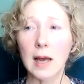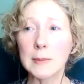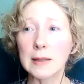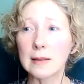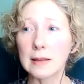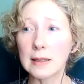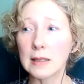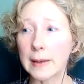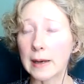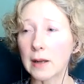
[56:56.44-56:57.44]
I mean, think
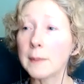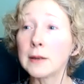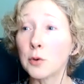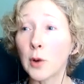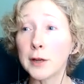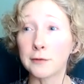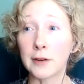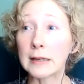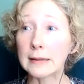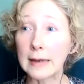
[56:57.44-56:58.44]
about it. I mean, quite
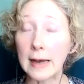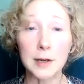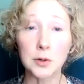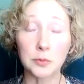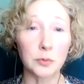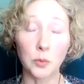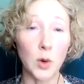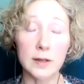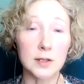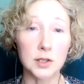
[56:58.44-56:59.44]
frankly, I don't
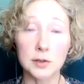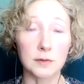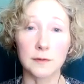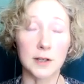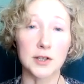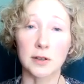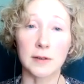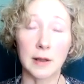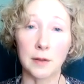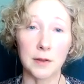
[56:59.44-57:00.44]
want to do
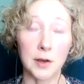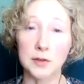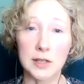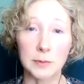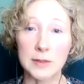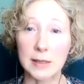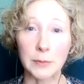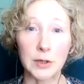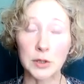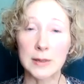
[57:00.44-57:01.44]
functional health coaching with
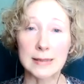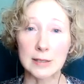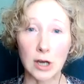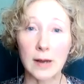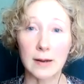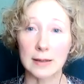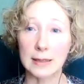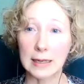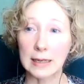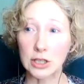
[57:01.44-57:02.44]
someone who is not on a
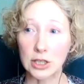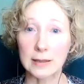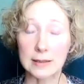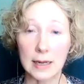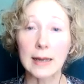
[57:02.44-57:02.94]
ketogenic